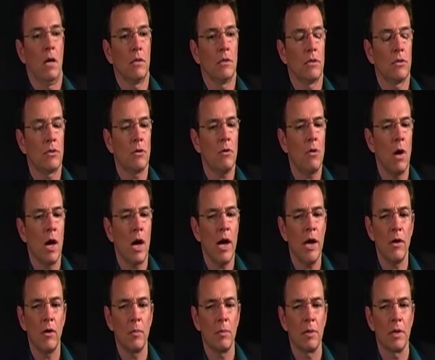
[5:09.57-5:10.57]
so
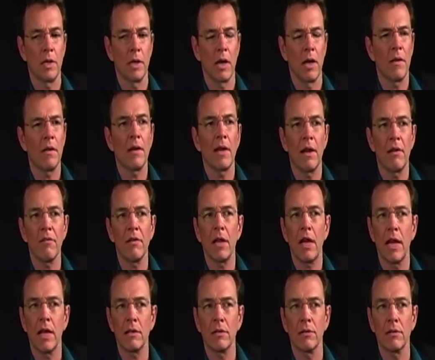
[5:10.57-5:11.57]
eye-opening. And I think every
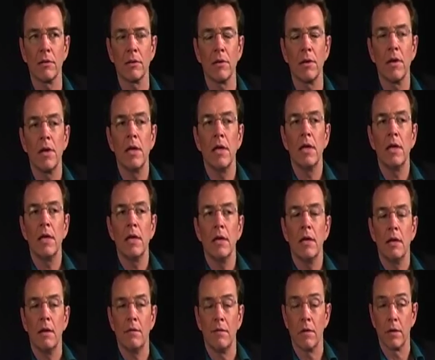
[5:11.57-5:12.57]
actor,
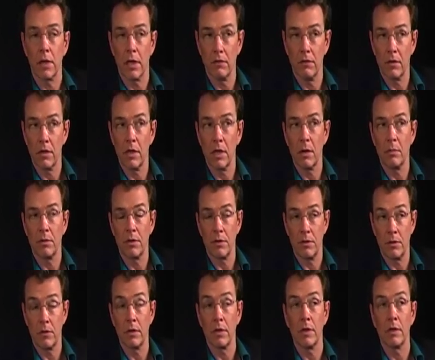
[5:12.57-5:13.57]
if they're given the
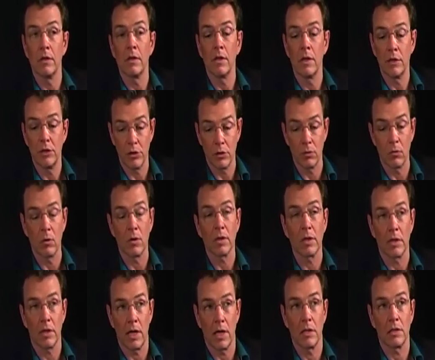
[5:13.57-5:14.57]
opportunity, they should
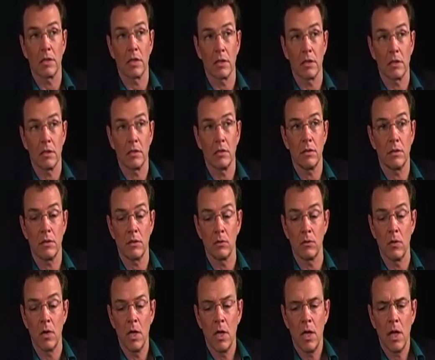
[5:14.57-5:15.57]
work in casting.
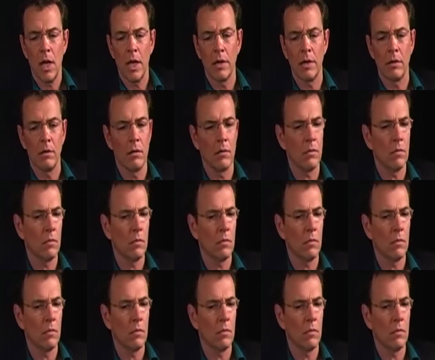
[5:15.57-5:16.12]
And